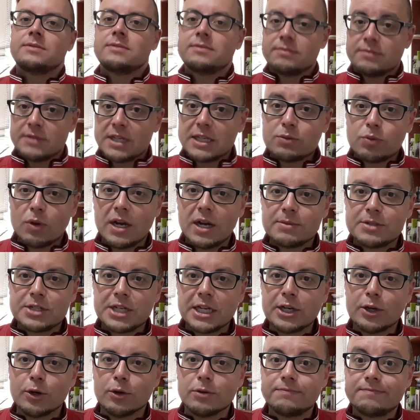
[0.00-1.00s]
That's why I'm
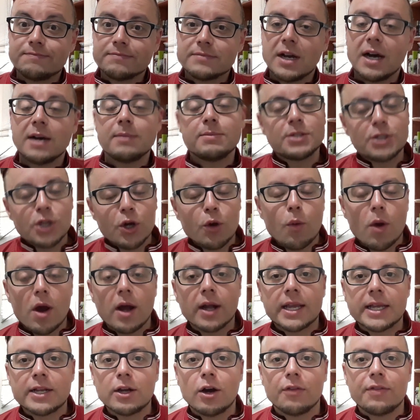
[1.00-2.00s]
single. I'm still
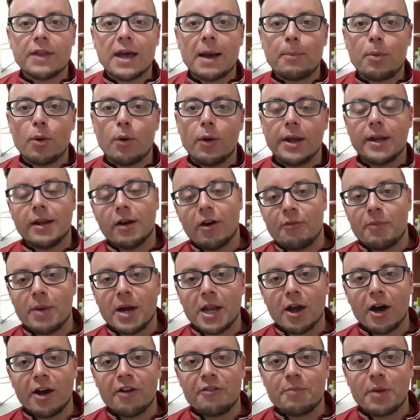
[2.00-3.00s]
working on that point of my
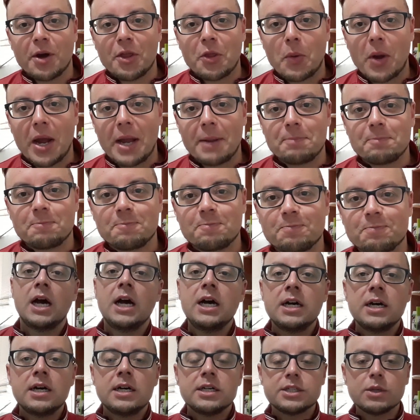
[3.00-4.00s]
life, by the way.
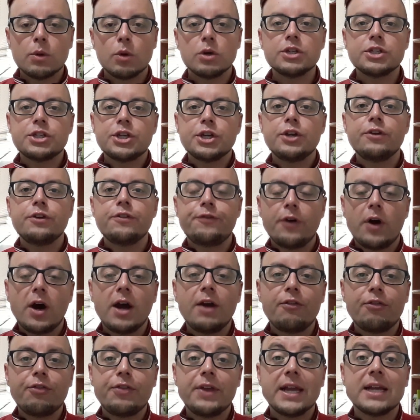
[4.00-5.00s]
So on to
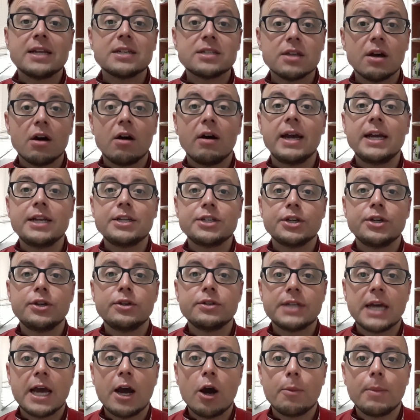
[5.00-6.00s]
5 things that I do
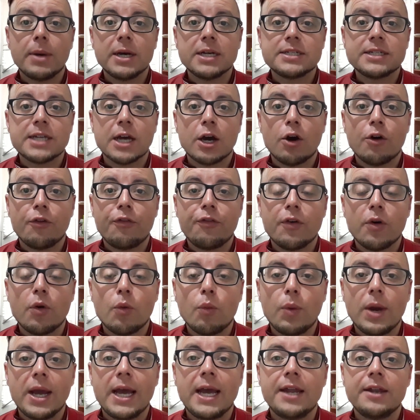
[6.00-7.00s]
to help myself
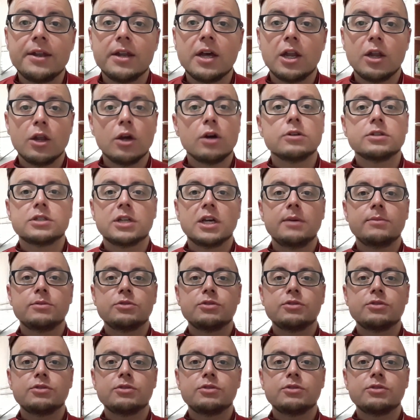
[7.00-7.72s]
when long-term